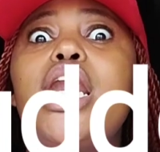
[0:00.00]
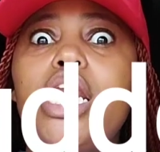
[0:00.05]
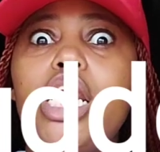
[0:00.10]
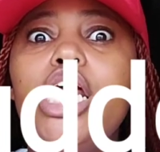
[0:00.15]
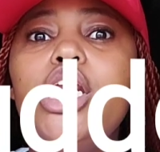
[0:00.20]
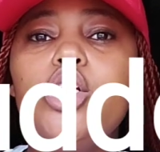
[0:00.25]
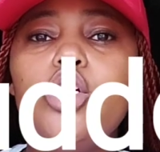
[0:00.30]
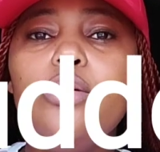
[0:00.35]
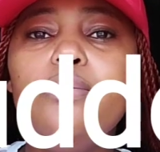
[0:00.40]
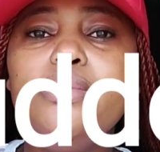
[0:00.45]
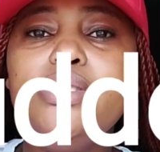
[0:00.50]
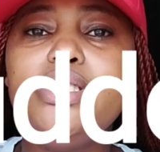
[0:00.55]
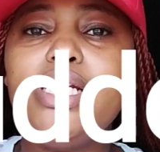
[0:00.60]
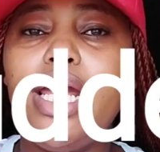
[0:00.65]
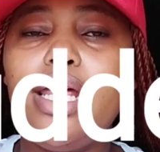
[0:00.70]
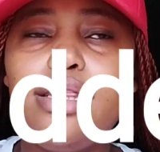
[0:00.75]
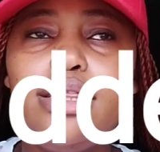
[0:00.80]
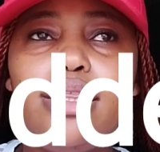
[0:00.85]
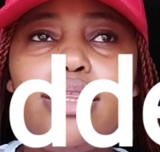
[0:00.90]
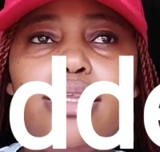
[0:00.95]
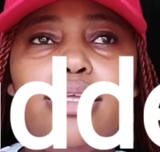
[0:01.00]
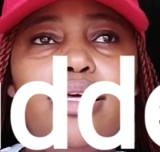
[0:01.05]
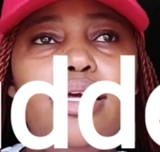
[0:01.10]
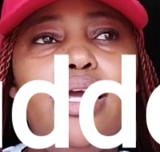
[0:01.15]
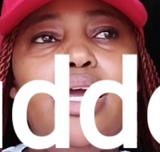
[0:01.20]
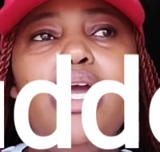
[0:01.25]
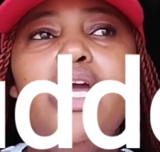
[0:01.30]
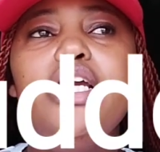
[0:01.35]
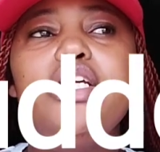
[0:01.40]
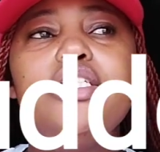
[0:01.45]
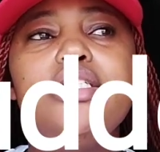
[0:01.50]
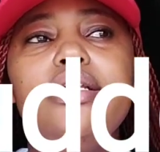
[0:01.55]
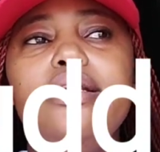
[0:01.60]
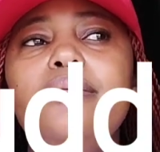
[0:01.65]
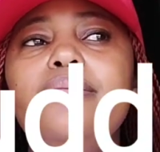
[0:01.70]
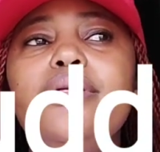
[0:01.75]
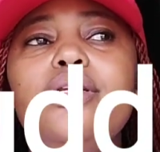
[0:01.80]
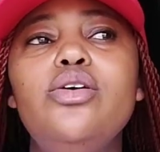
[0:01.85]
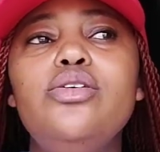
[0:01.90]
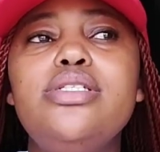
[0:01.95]
a random death. Actually,
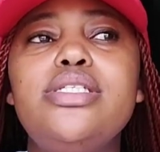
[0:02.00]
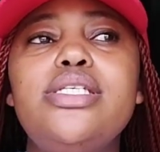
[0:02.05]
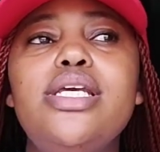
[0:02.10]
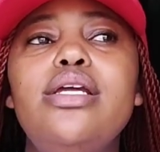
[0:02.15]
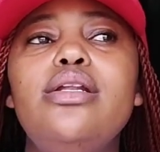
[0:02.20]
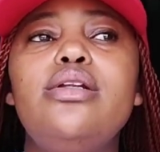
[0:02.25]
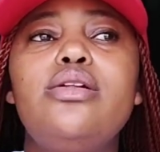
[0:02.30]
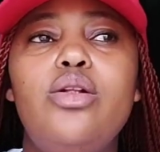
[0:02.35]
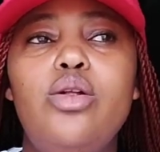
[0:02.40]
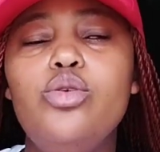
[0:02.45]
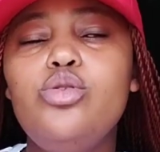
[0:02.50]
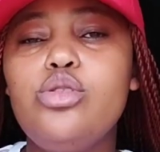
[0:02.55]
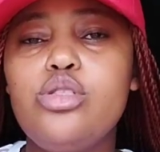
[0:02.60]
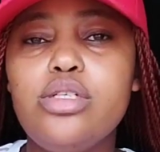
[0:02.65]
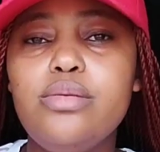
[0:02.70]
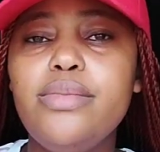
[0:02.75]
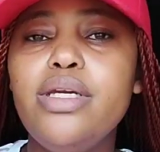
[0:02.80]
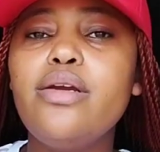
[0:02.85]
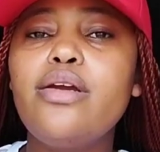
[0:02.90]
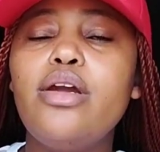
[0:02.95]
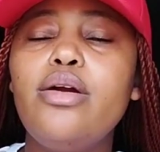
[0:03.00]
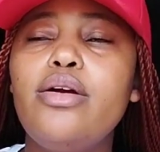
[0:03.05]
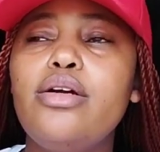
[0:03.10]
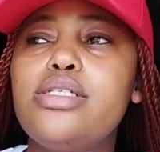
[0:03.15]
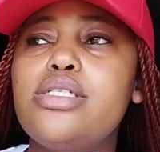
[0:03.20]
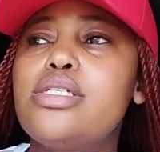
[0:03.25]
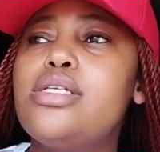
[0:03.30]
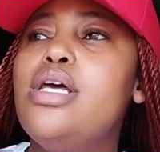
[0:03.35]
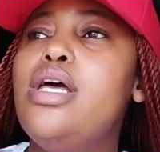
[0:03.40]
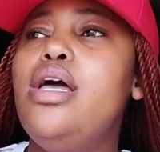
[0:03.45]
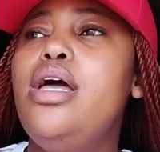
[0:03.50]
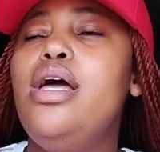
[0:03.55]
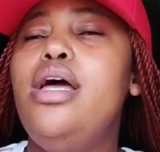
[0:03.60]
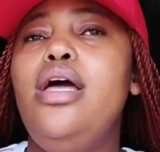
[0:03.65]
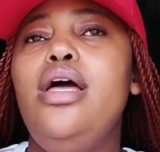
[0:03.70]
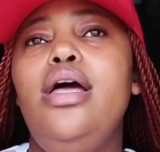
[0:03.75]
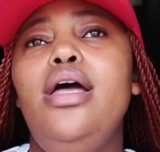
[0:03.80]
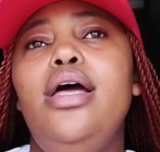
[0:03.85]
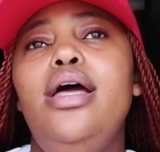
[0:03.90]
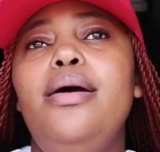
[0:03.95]
let me not say close to me, because
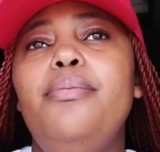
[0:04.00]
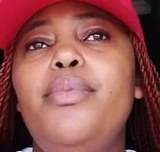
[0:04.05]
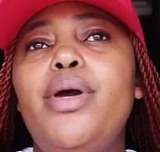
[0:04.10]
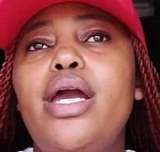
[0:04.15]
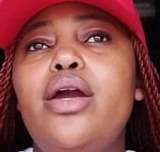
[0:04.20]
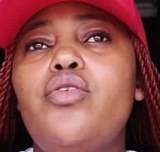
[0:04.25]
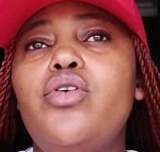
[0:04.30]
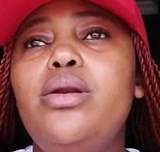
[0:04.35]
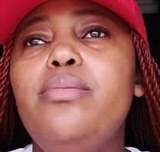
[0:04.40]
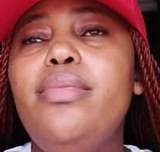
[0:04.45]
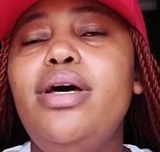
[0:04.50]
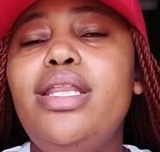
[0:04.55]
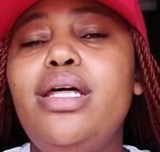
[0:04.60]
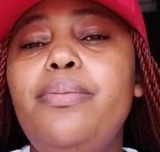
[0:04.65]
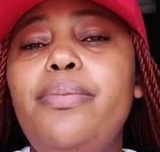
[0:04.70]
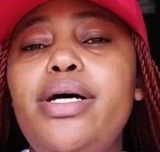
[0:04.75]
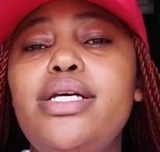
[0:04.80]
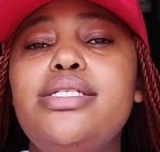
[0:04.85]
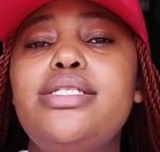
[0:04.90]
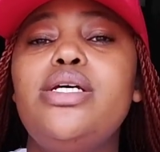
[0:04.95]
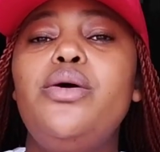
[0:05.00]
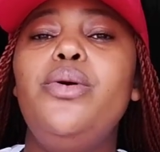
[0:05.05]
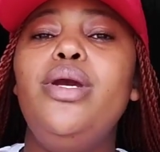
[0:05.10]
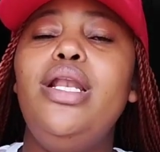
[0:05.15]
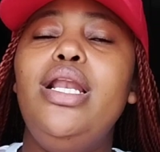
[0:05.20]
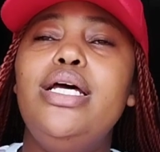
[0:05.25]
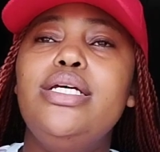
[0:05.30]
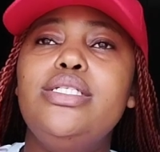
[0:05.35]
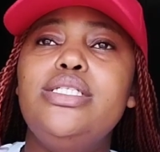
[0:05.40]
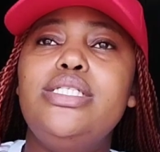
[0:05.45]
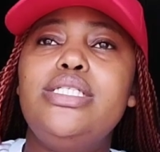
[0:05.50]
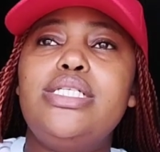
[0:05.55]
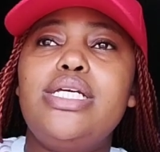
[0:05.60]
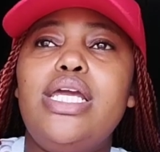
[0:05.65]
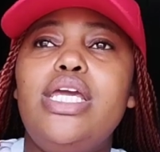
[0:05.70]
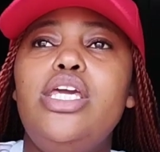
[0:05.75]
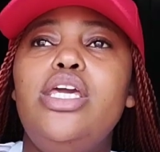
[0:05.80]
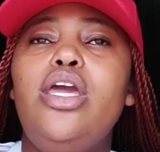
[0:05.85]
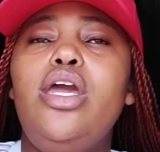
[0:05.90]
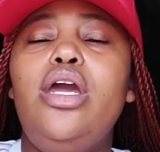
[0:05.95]
my grandmother passed away last
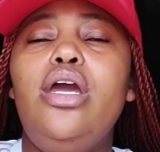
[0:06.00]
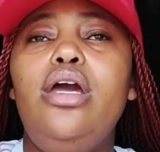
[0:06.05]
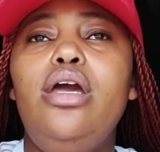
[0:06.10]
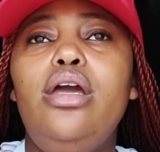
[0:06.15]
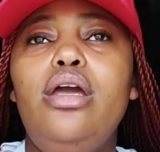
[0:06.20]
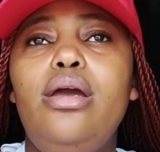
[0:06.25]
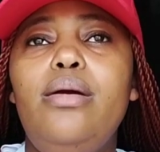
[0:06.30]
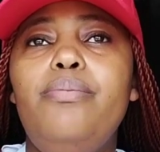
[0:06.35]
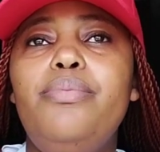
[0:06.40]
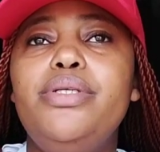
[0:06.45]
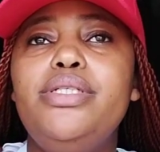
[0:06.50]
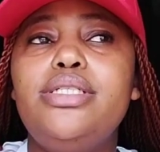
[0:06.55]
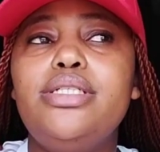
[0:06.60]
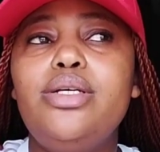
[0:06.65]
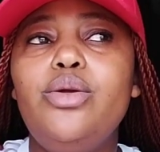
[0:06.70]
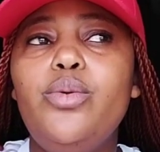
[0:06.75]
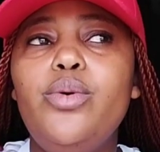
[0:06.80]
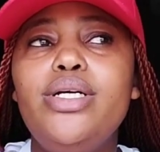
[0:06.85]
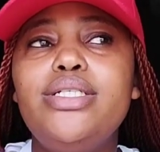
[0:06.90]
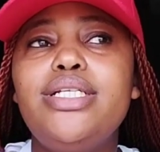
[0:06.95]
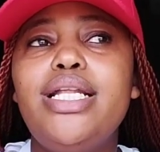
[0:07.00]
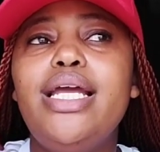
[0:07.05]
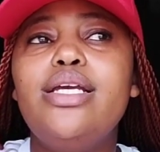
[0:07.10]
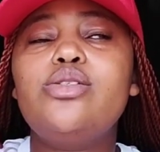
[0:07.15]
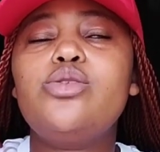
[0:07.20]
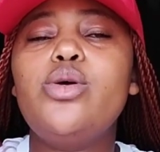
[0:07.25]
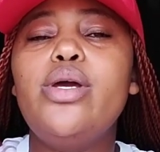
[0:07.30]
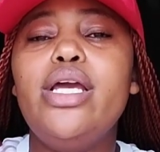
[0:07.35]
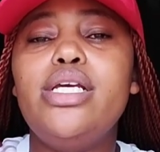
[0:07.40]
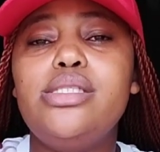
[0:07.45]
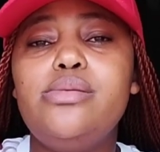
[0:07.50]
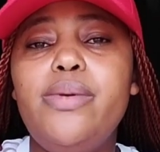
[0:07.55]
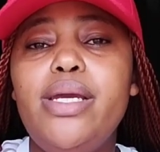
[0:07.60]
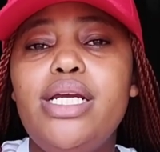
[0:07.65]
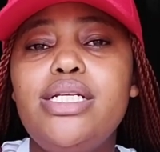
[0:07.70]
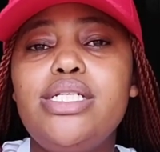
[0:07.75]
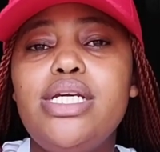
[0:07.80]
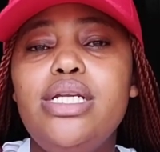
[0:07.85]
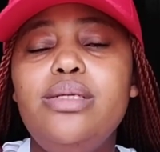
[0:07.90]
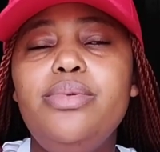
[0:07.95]
year, but it was like so
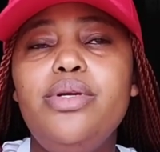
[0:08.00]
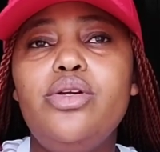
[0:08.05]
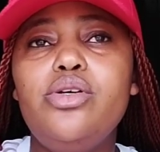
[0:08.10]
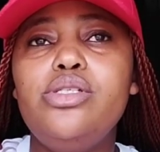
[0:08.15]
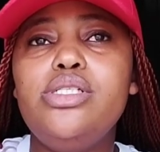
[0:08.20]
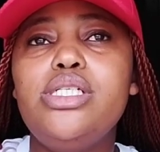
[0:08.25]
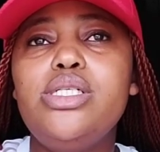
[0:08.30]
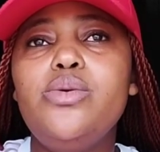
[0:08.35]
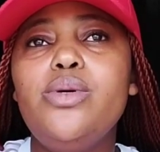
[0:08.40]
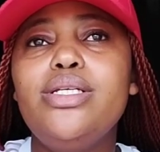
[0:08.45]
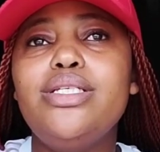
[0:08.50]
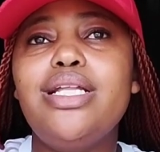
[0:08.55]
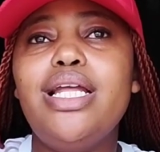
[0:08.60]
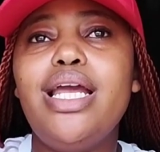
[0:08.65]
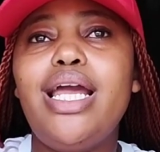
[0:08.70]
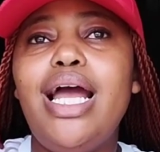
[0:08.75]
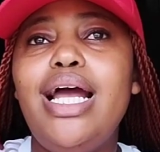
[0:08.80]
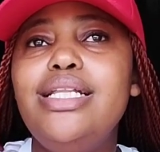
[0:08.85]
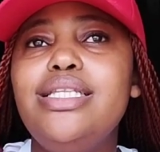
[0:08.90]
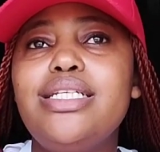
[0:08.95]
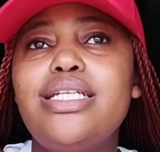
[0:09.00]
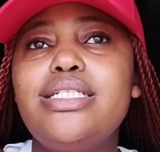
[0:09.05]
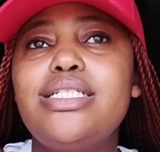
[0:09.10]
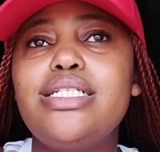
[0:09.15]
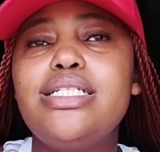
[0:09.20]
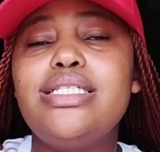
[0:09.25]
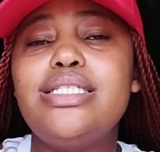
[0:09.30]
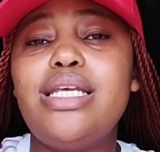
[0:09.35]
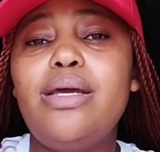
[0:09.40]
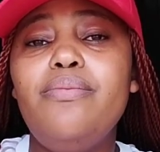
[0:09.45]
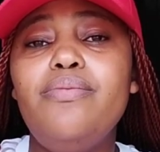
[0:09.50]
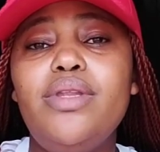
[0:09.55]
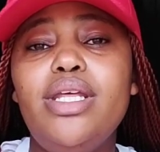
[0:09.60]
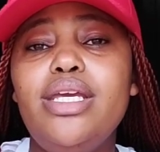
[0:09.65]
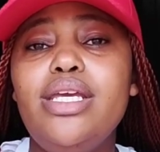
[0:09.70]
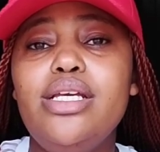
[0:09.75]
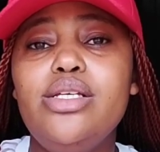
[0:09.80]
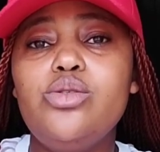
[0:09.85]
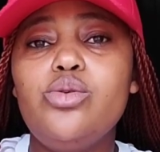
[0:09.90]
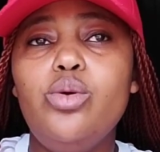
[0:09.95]
expected because she was like 100 and
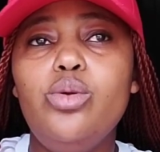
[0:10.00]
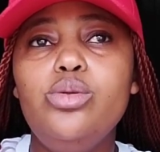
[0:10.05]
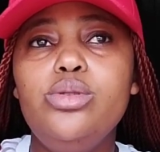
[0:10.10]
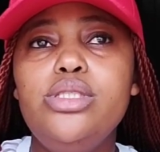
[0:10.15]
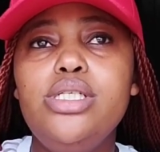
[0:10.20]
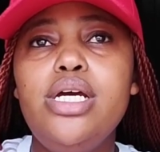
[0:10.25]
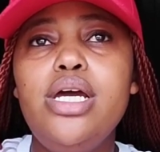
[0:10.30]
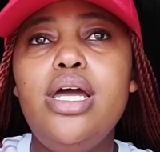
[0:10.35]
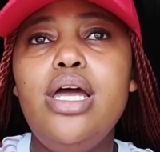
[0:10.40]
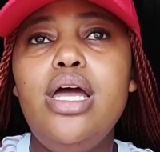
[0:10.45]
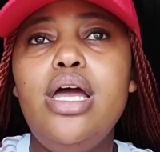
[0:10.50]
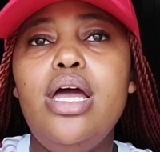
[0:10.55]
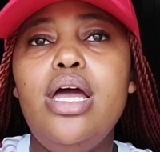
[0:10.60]
something years old.